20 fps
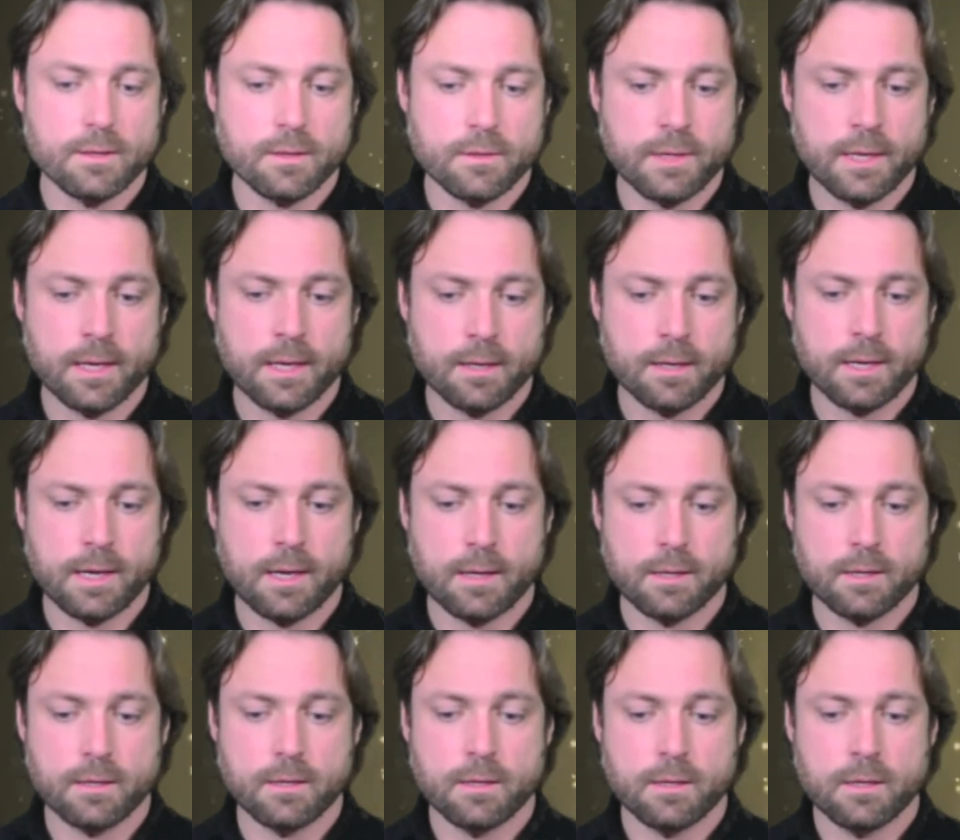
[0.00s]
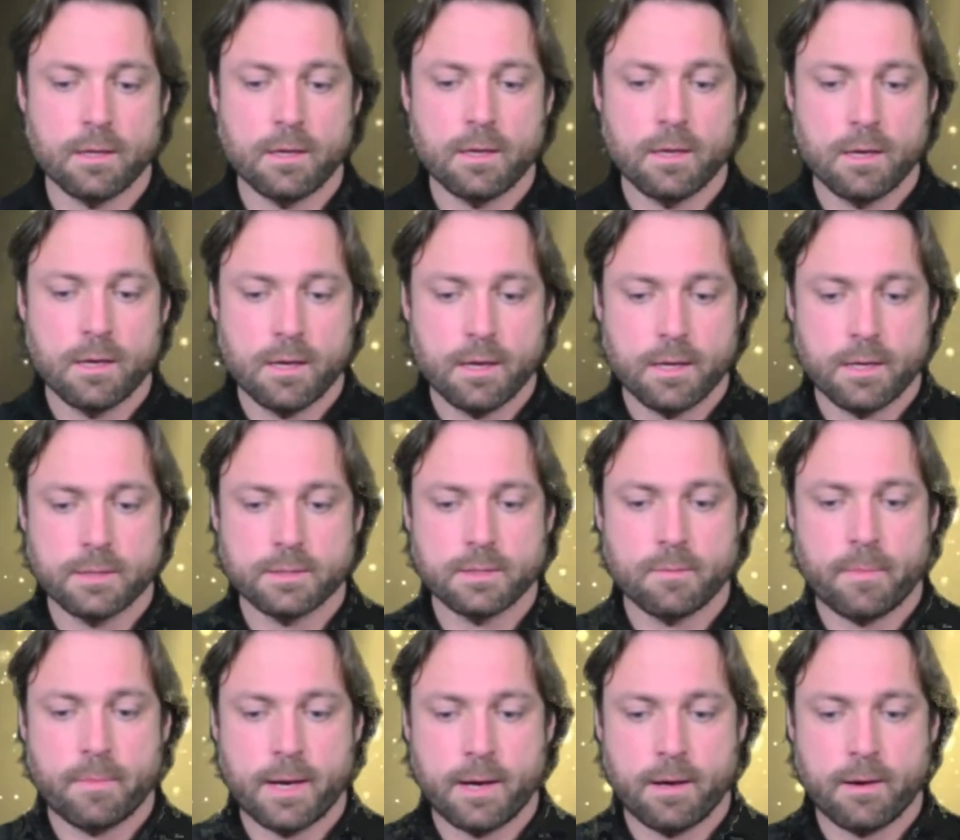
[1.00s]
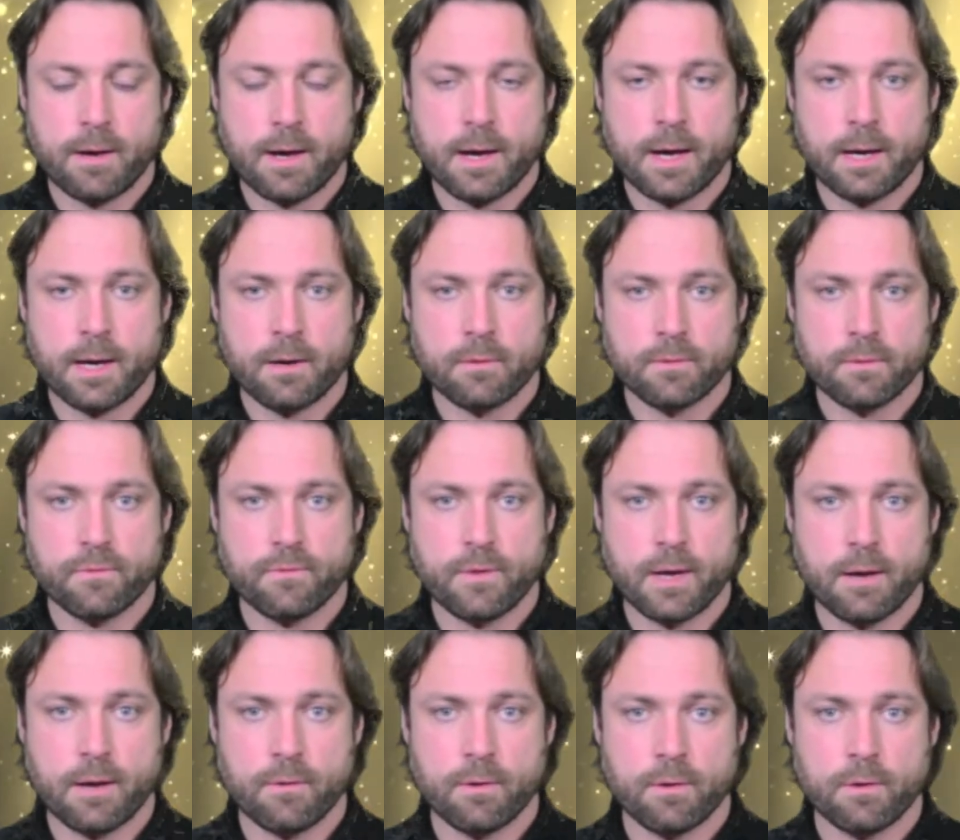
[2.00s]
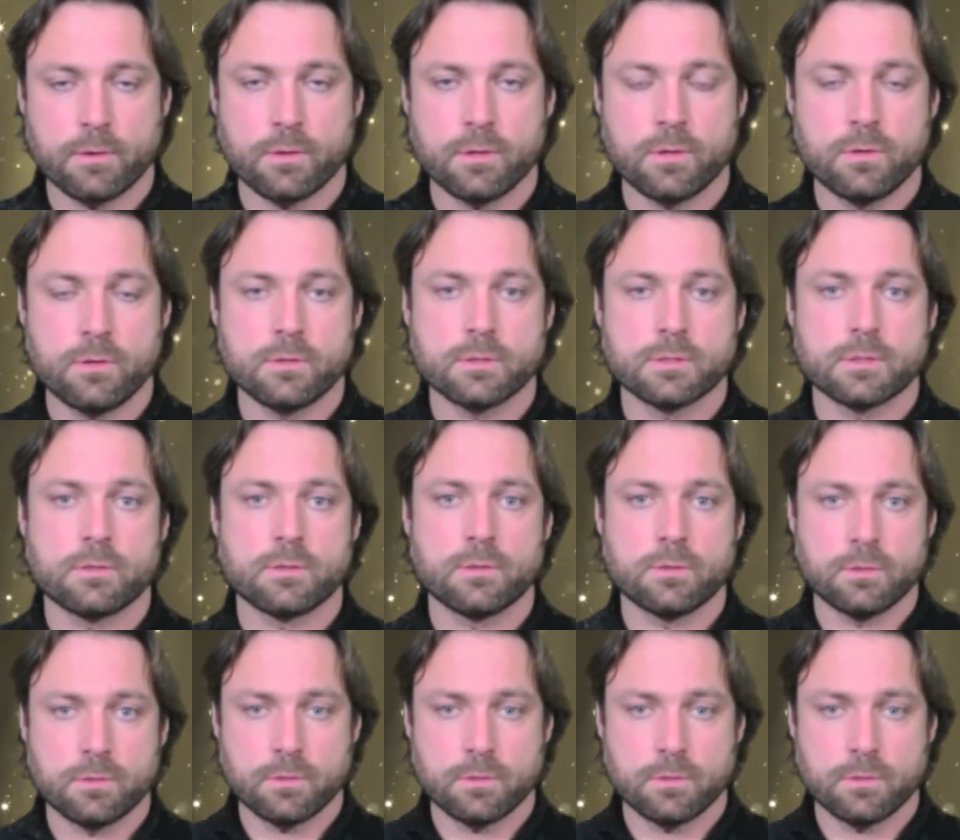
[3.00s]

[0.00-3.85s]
thing is about how the pharaoh used